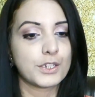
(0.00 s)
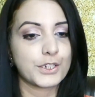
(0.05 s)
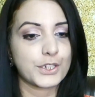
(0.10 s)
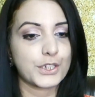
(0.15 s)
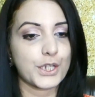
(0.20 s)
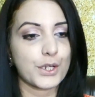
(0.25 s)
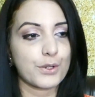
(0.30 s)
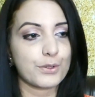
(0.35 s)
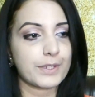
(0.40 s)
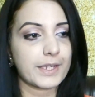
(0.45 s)

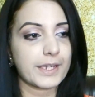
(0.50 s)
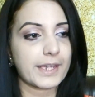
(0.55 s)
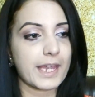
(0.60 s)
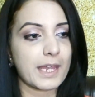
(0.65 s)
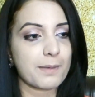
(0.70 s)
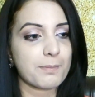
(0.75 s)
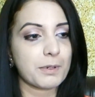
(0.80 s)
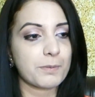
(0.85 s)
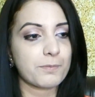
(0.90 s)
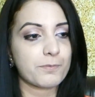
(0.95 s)
So they
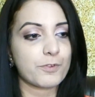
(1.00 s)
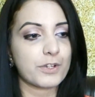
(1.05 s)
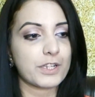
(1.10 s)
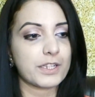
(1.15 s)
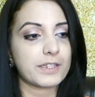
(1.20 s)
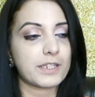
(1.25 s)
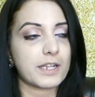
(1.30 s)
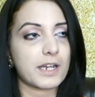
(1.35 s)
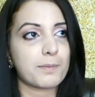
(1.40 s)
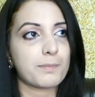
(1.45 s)
came up
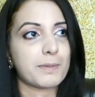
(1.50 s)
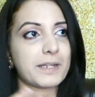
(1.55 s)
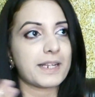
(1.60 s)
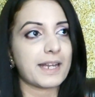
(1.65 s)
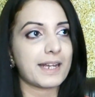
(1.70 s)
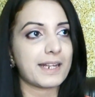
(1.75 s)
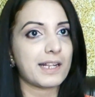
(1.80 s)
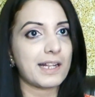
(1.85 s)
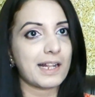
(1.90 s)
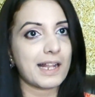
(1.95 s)
with a
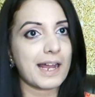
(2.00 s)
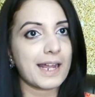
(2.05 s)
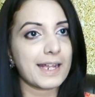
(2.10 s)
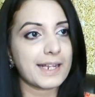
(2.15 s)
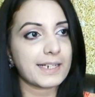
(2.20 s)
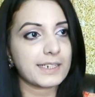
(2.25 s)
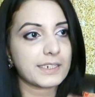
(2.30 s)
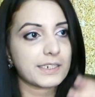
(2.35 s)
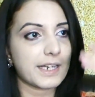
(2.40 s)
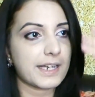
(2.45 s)
banana
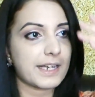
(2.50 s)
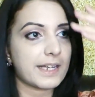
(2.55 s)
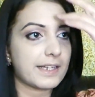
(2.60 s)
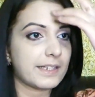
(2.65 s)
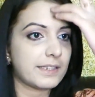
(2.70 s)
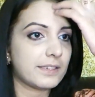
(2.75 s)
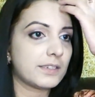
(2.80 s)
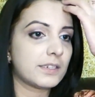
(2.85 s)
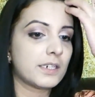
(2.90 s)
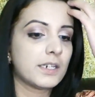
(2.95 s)
light
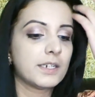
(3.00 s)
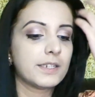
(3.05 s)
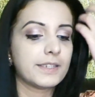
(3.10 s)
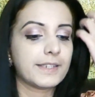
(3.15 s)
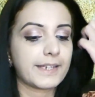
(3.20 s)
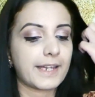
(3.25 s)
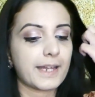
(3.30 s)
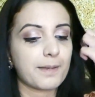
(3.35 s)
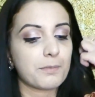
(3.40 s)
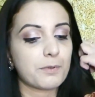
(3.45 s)
and
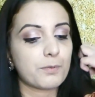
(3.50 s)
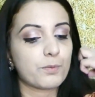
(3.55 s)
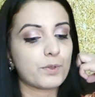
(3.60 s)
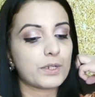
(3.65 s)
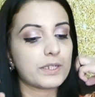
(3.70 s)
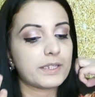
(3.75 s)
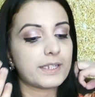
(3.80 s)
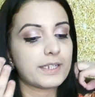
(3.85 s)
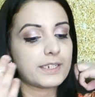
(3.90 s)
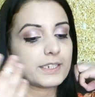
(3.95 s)
they came up
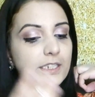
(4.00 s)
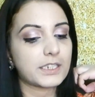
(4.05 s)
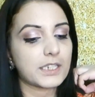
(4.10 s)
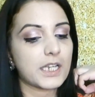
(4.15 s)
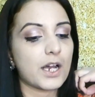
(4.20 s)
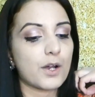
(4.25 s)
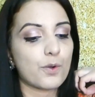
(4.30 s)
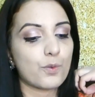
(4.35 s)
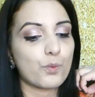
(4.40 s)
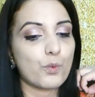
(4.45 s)
with this
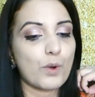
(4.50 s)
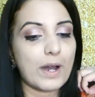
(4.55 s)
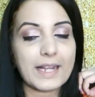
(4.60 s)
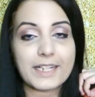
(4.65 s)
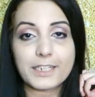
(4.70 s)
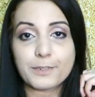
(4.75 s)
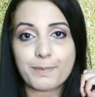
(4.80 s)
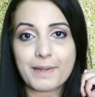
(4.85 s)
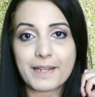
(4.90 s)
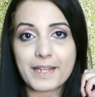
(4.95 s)

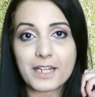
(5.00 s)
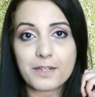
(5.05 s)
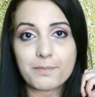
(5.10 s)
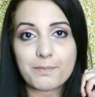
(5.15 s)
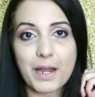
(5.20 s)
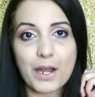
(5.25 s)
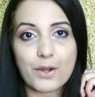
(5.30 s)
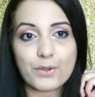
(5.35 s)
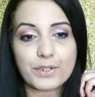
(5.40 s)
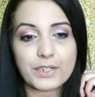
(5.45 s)
white baking
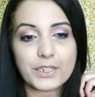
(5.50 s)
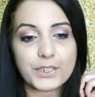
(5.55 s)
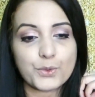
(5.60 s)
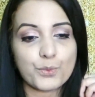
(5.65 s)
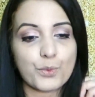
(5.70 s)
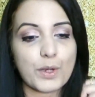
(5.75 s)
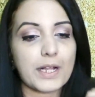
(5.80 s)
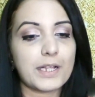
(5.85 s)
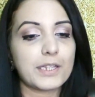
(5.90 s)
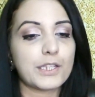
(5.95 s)
powder as
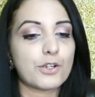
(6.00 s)
well.